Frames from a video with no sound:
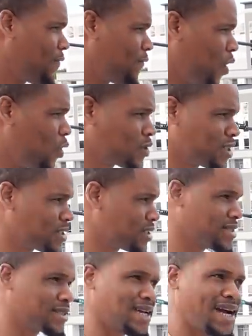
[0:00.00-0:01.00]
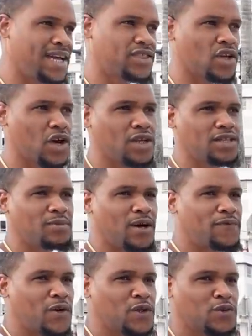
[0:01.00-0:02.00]
Both the sixes. I had 30s. My
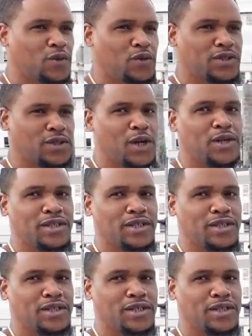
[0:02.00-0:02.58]
first one was 30.